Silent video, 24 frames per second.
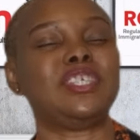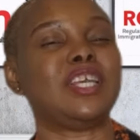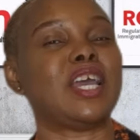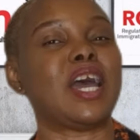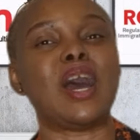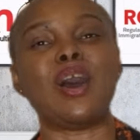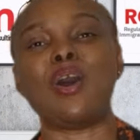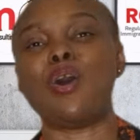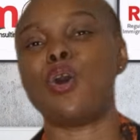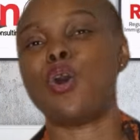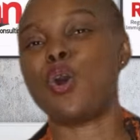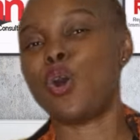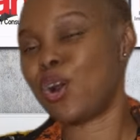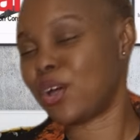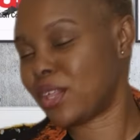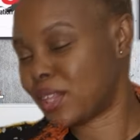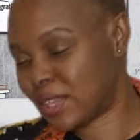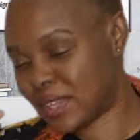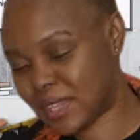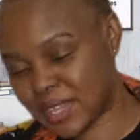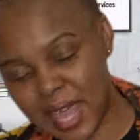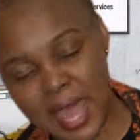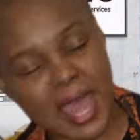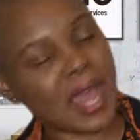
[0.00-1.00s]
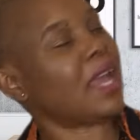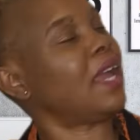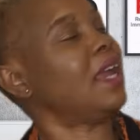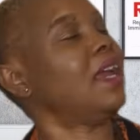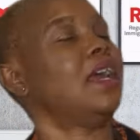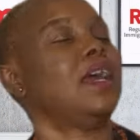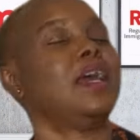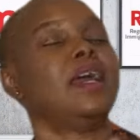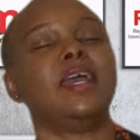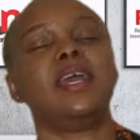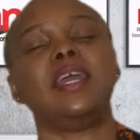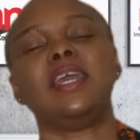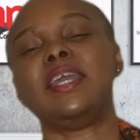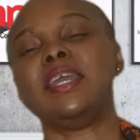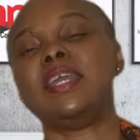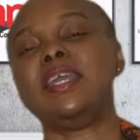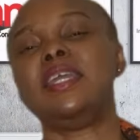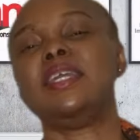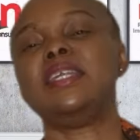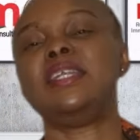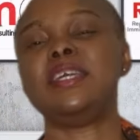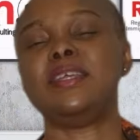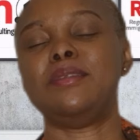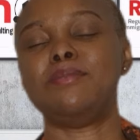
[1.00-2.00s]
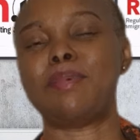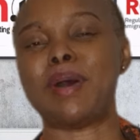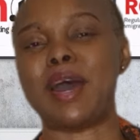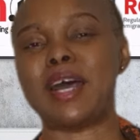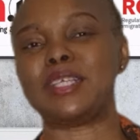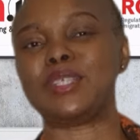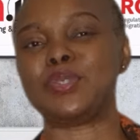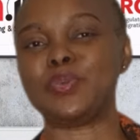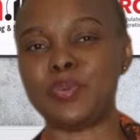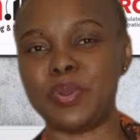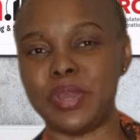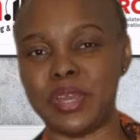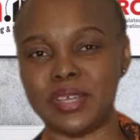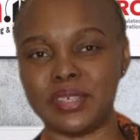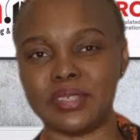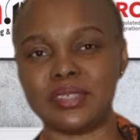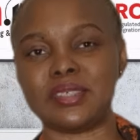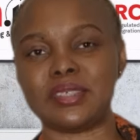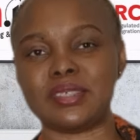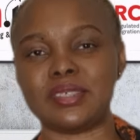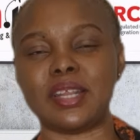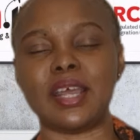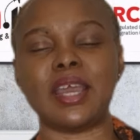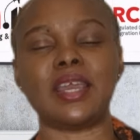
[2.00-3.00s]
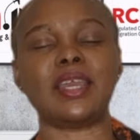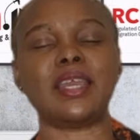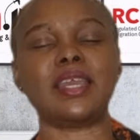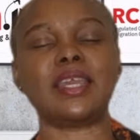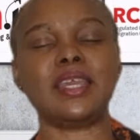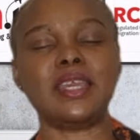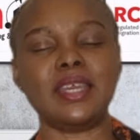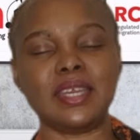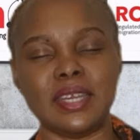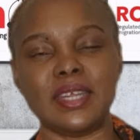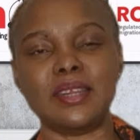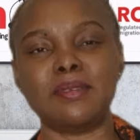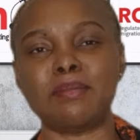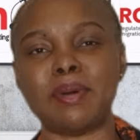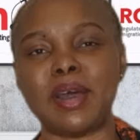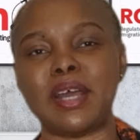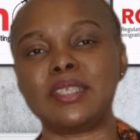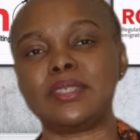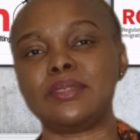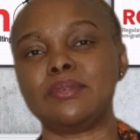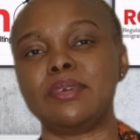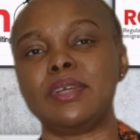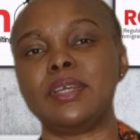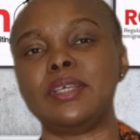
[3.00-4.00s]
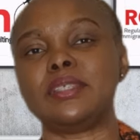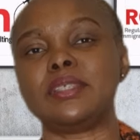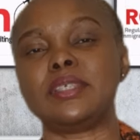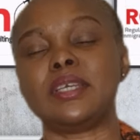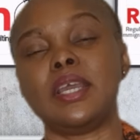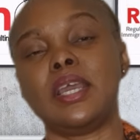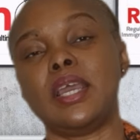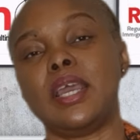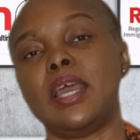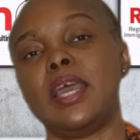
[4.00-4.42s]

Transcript: There are other hidden pathways, like hidden pathways